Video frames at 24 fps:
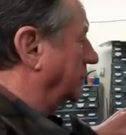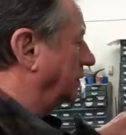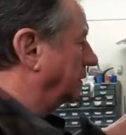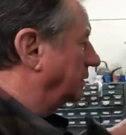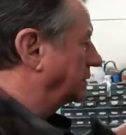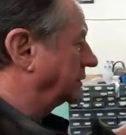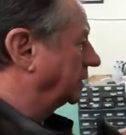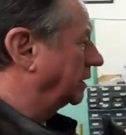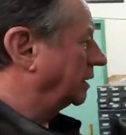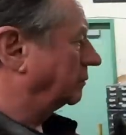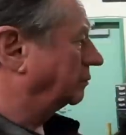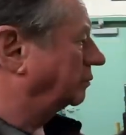of
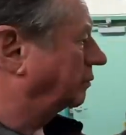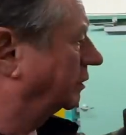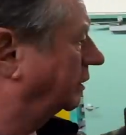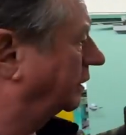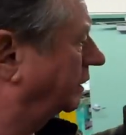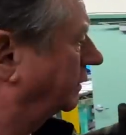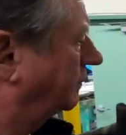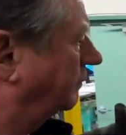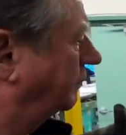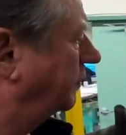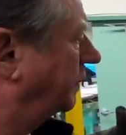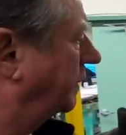this
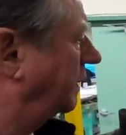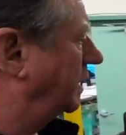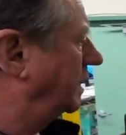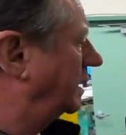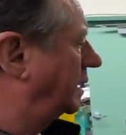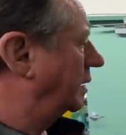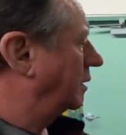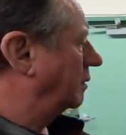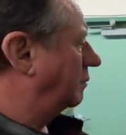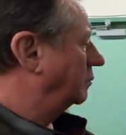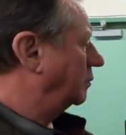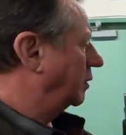airplane,
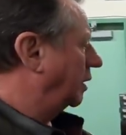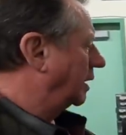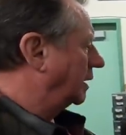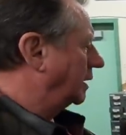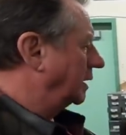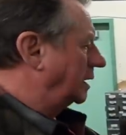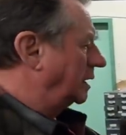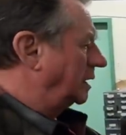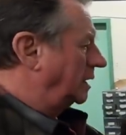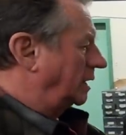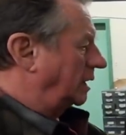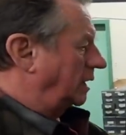
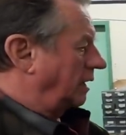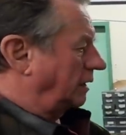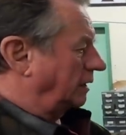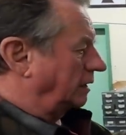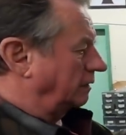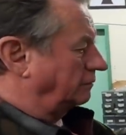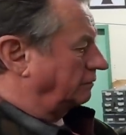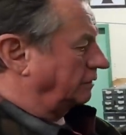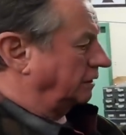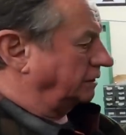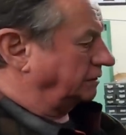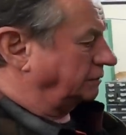but
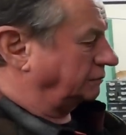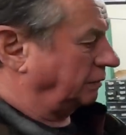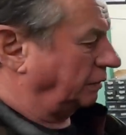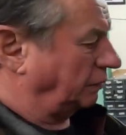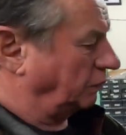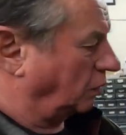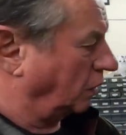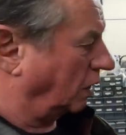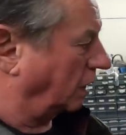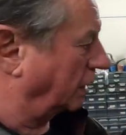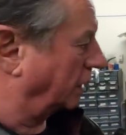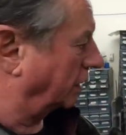the reason we
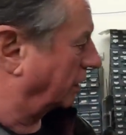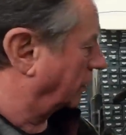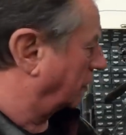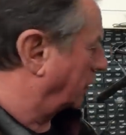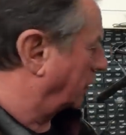wanted